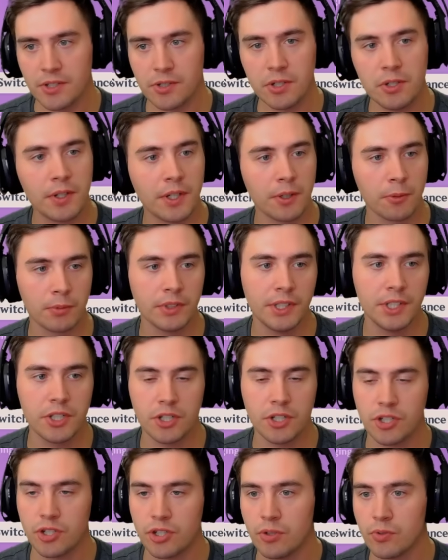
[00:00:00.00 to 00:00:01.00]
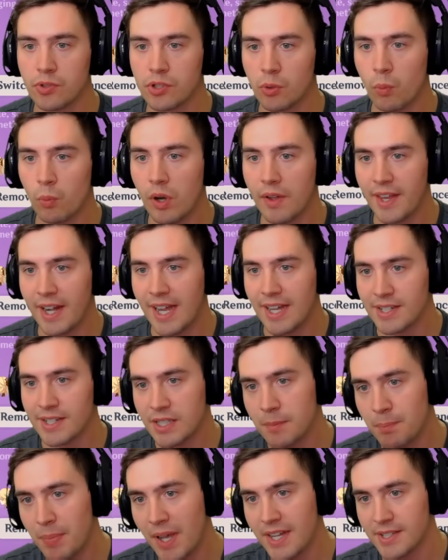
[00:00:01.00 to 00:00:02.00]
so you can really just choose the one that has
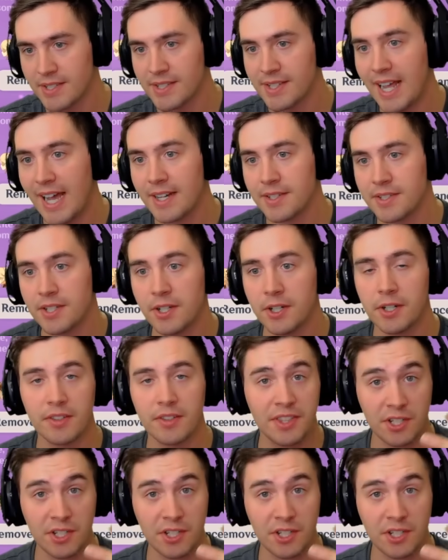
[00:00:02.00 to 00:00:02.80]
the best stats here.